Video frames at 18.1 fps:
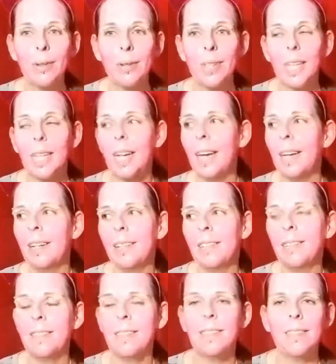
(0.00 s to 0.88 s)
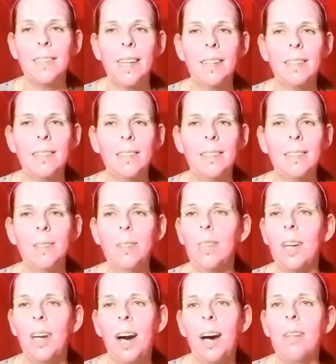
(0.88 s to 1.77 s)
And then I could just, like, do the
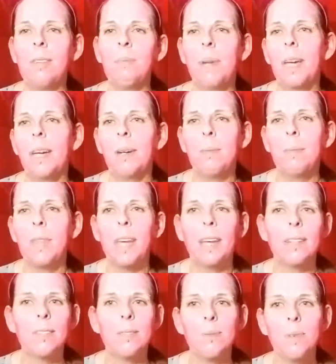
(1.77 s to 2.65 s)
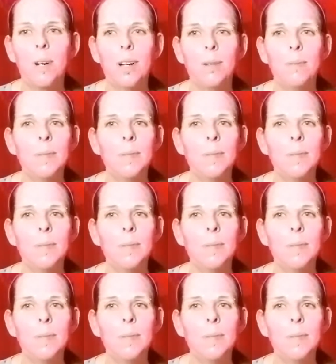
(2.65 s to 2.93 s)
goth makeup thing as well.